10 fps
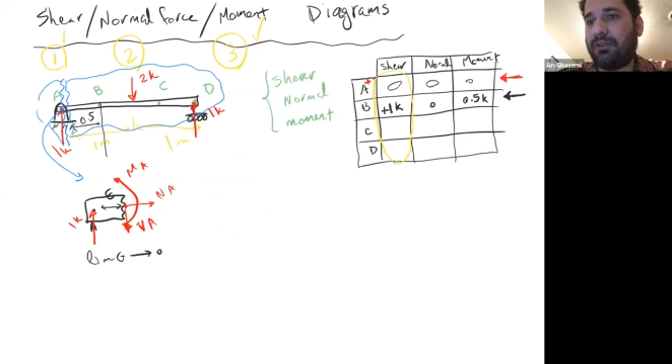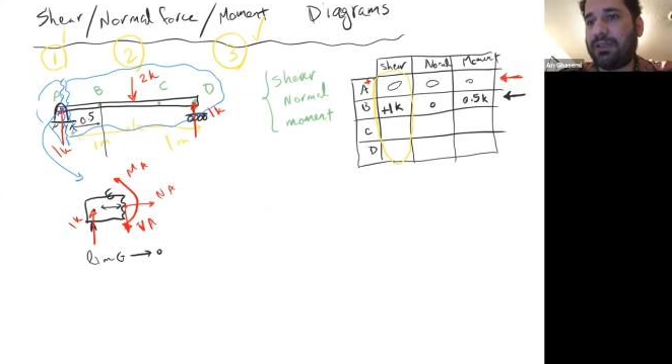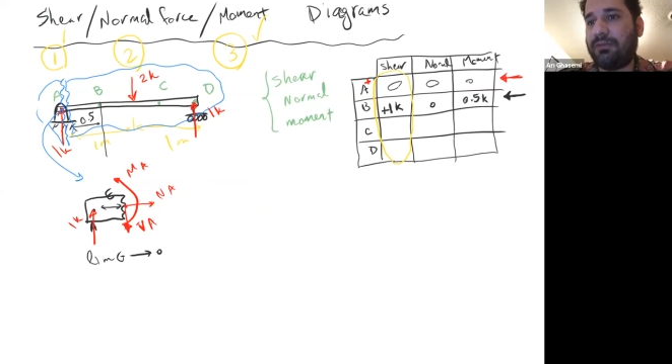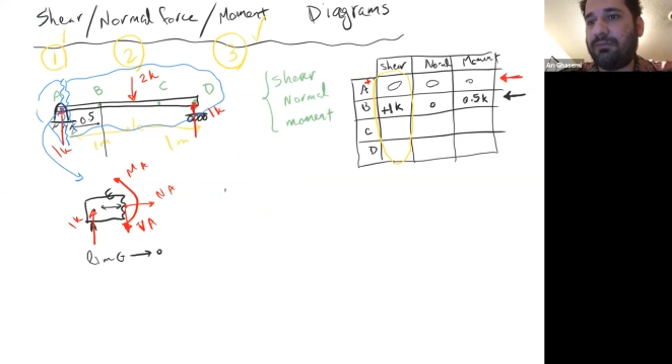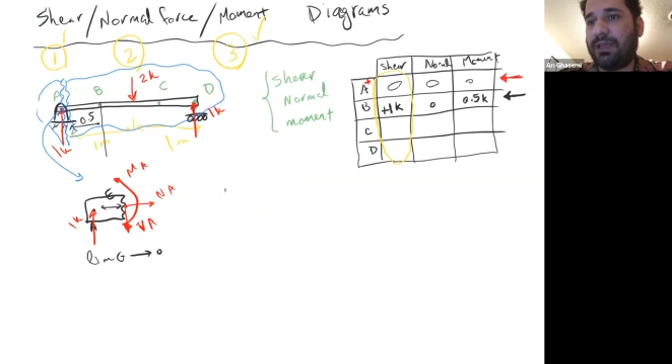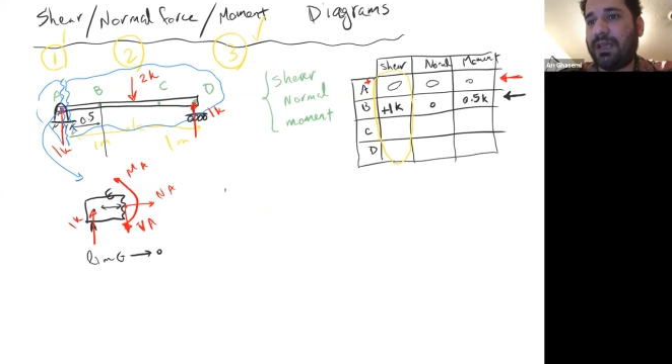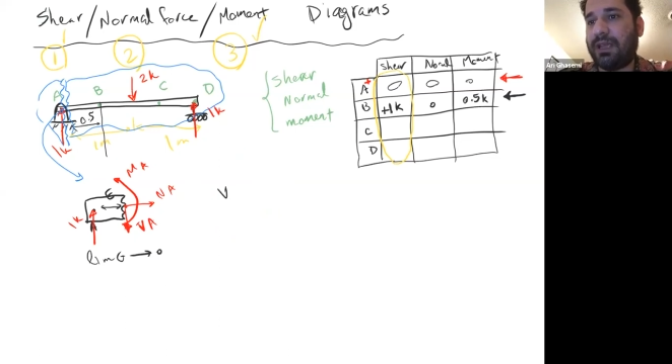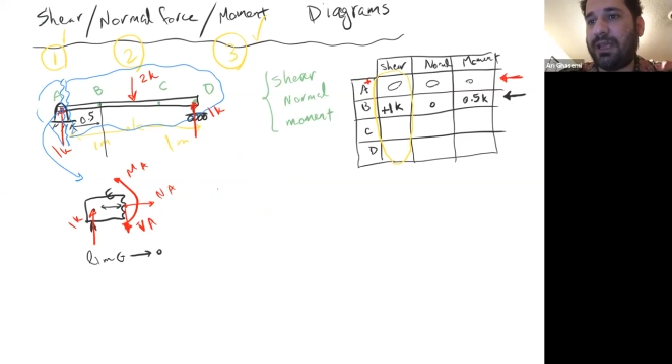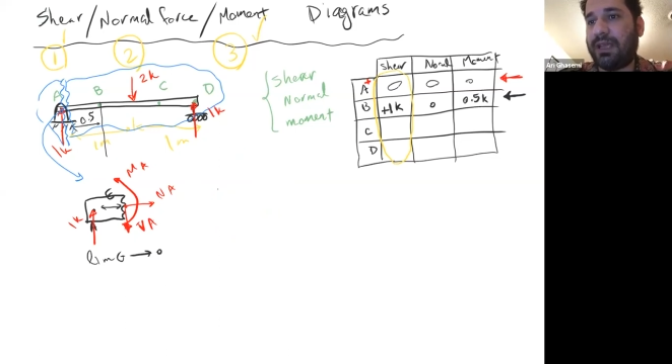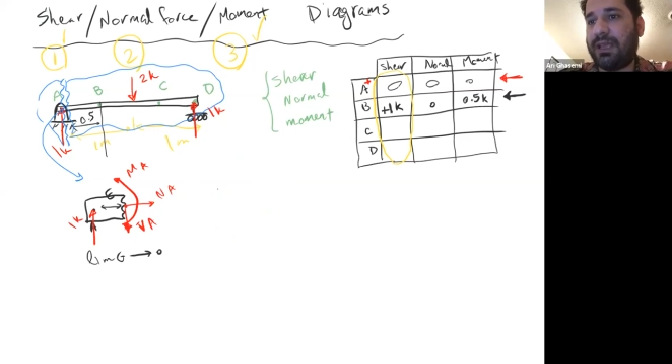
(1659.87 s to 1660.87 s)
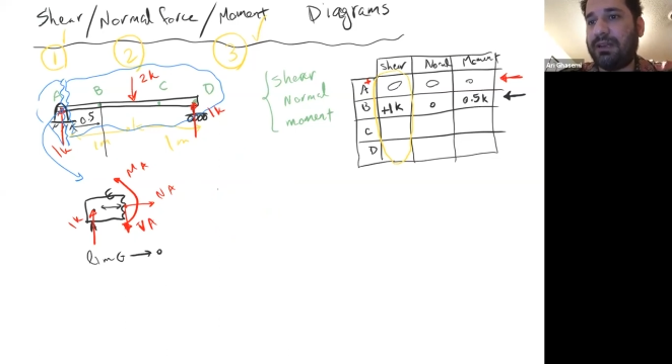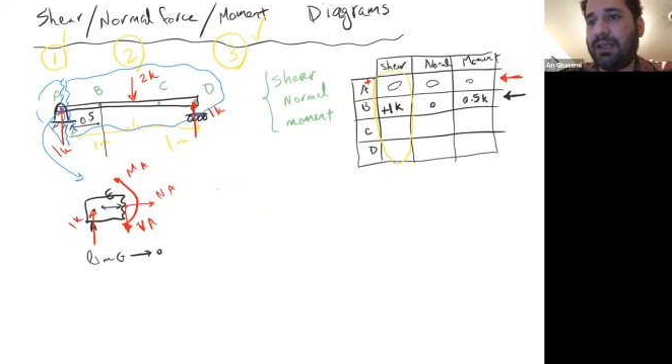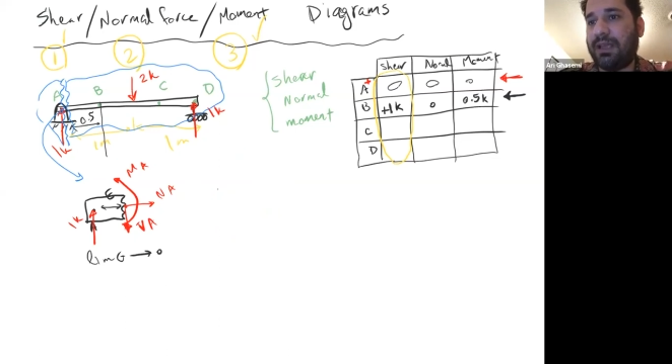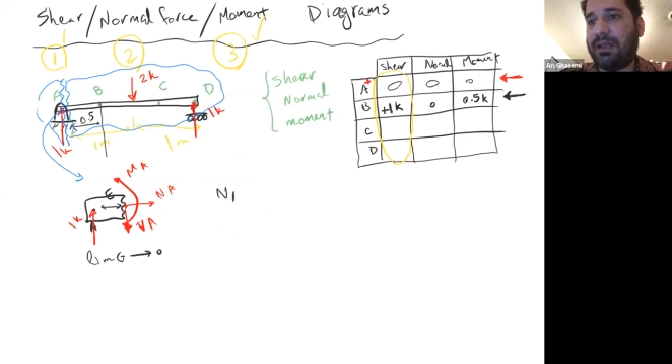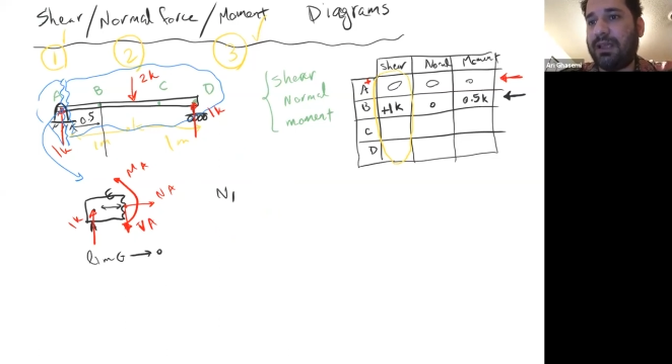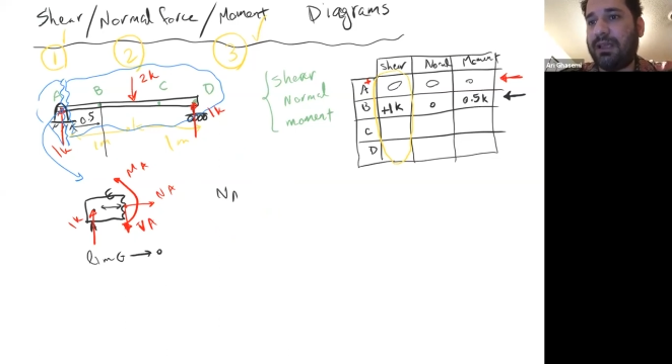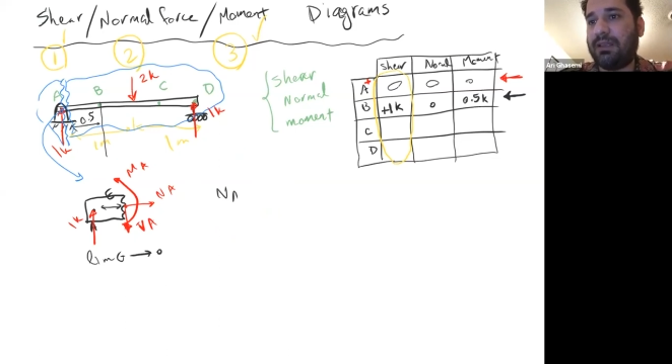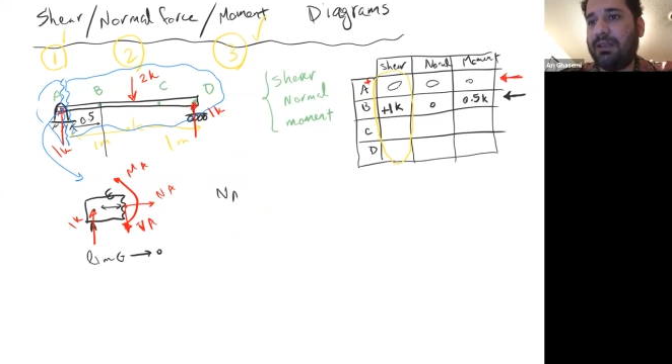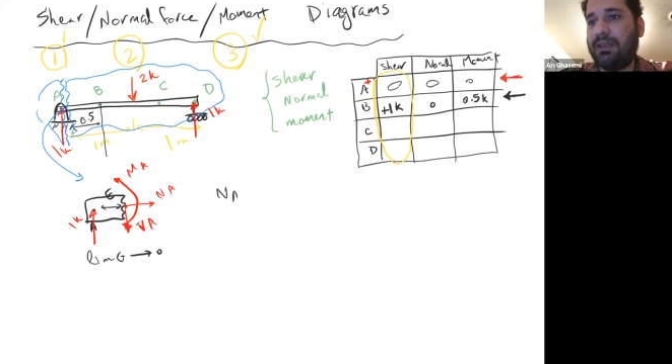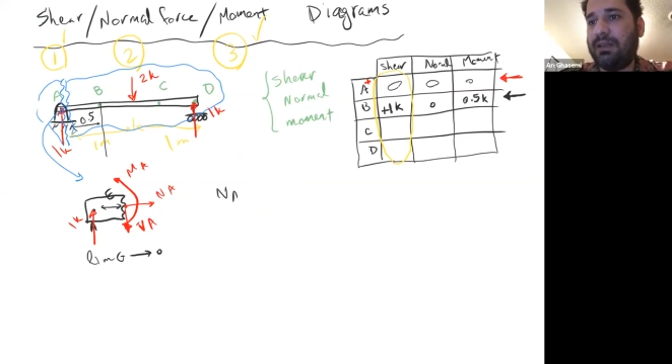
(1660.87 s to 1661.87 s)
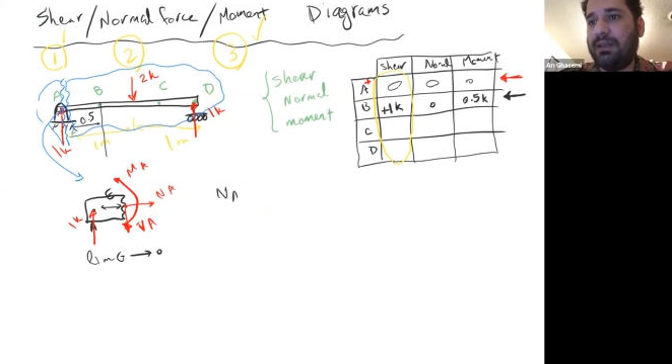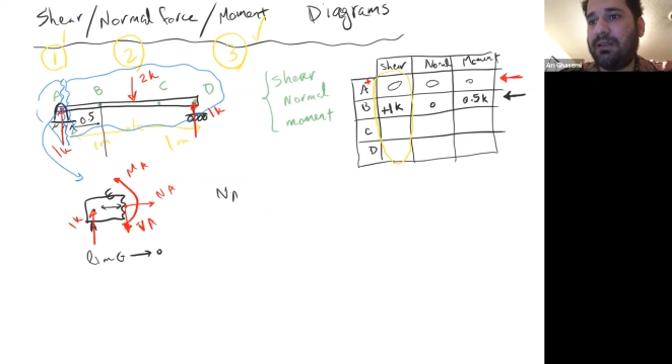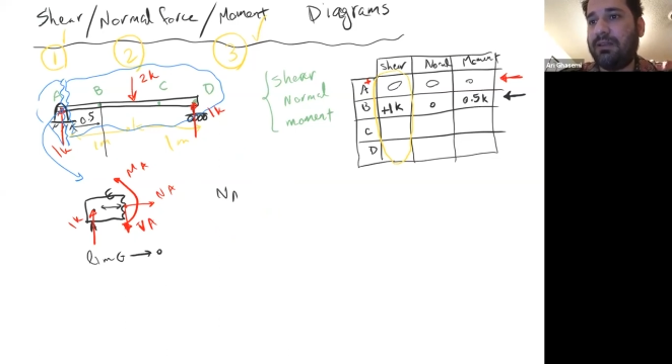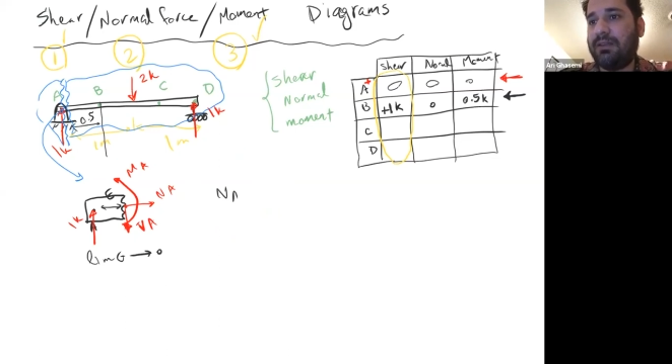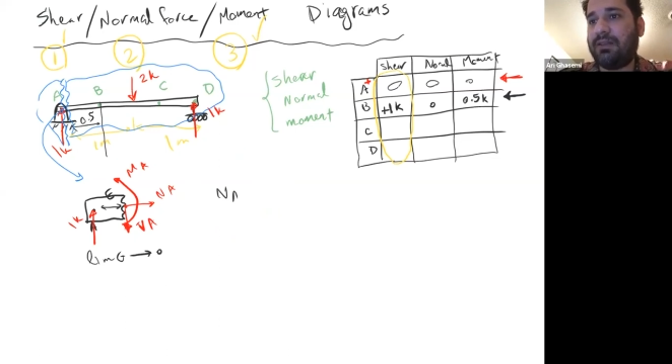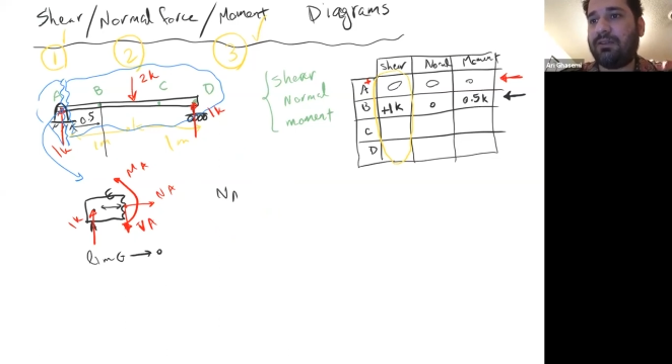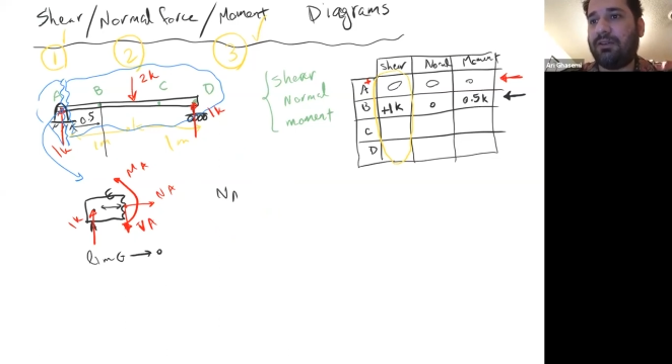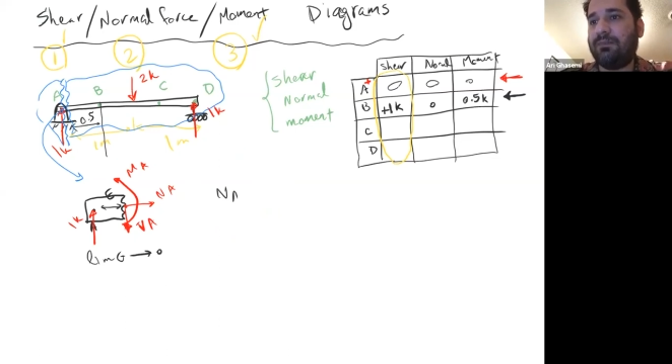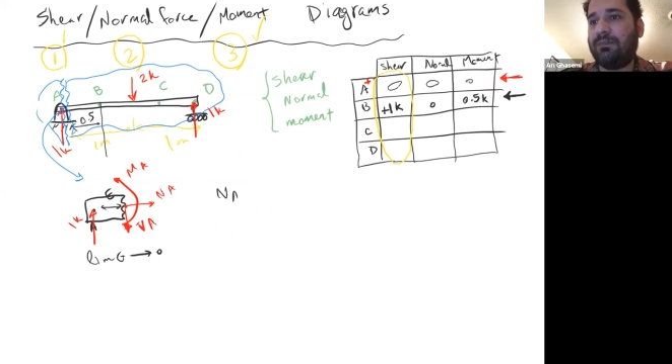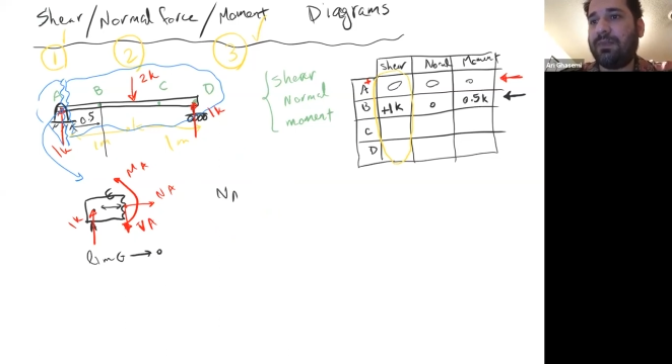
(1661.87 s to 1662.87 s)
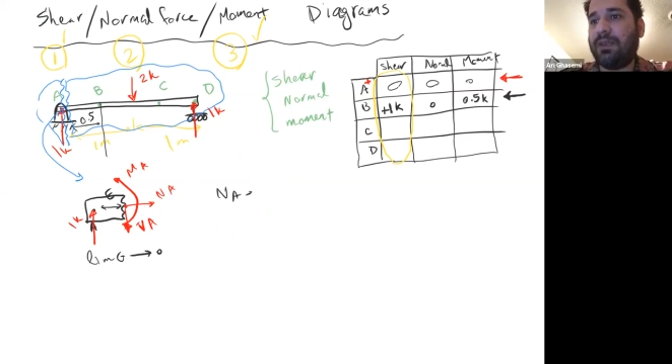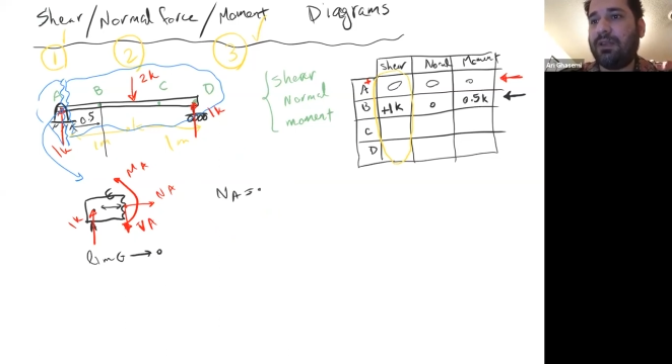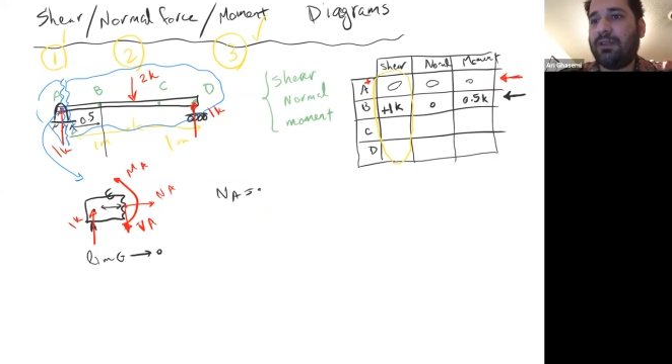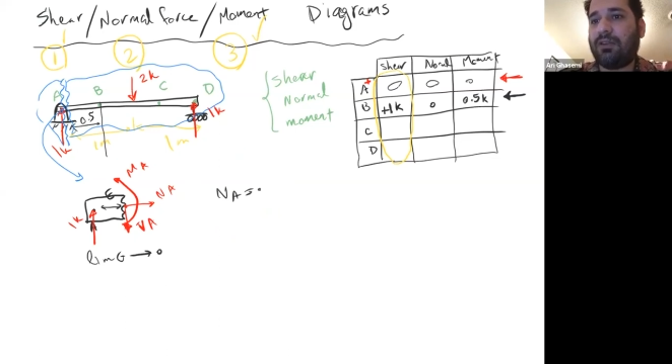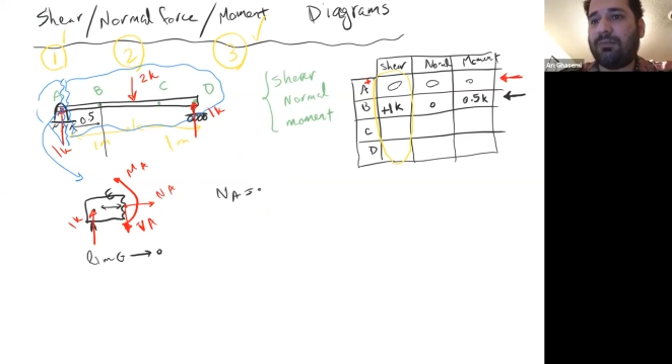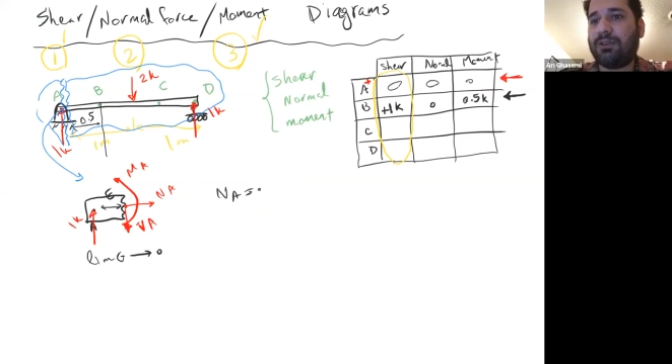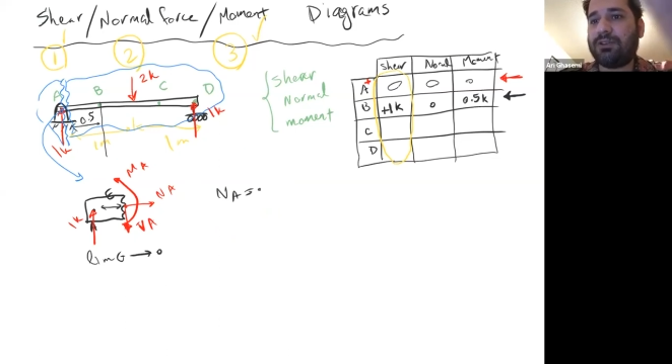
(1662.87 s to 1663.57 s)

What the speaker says: give me again NA 0. Summation